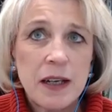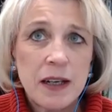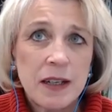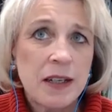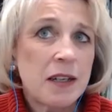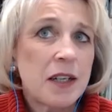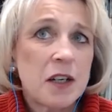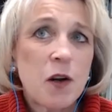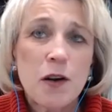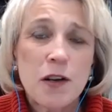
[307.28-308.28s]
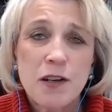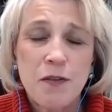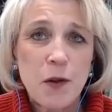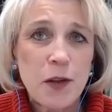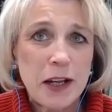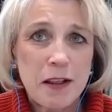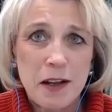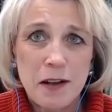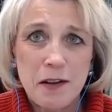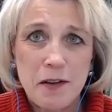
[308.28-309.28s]
NDTR has felt like
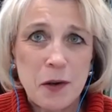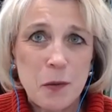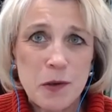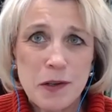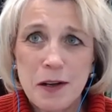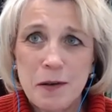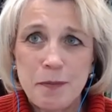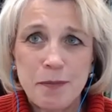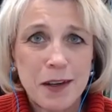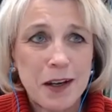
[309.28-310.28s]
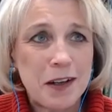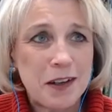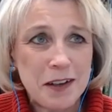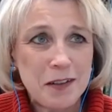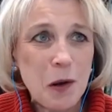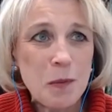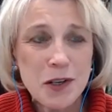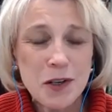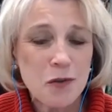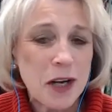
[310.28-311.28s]
that there was almost
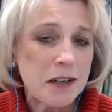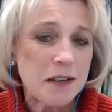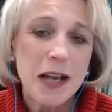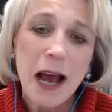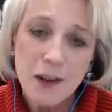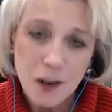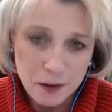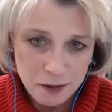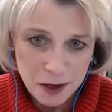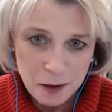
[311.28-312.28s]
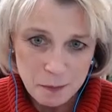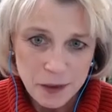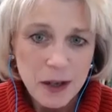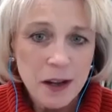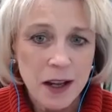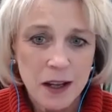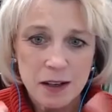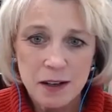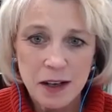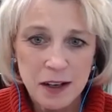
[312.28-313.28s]
a direct attack on them
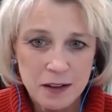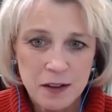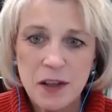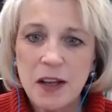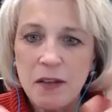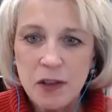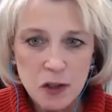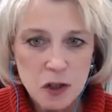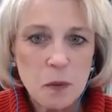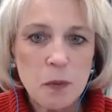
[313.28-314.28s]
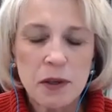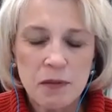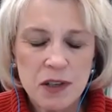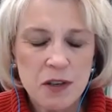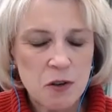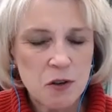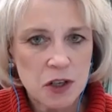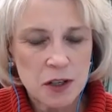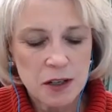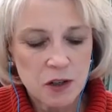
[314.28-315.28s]
and the two previous
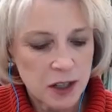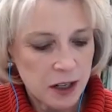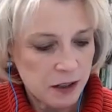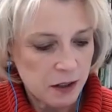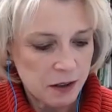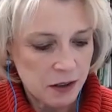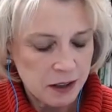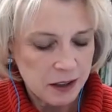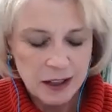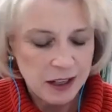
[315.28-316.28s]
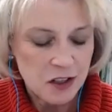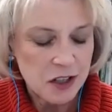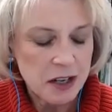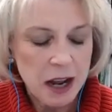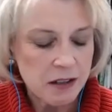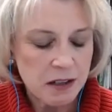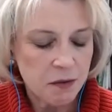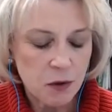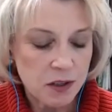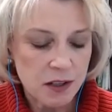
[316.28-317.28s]
nutrition education task
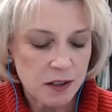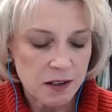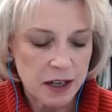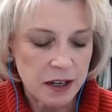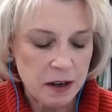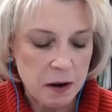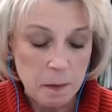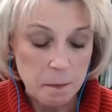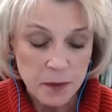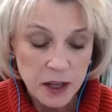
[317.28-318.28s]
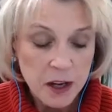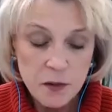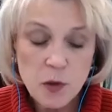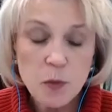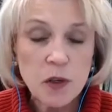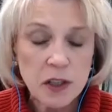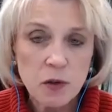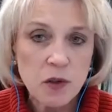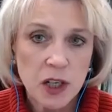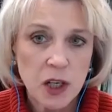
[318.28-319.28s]
forces. And those were
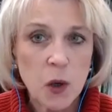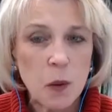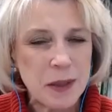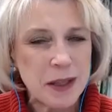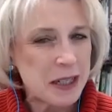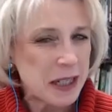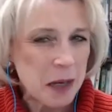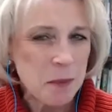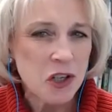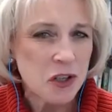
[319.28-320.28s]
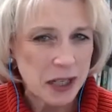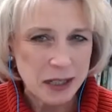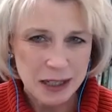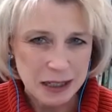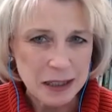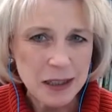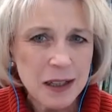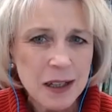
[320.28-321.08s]
years ago, but the damage they did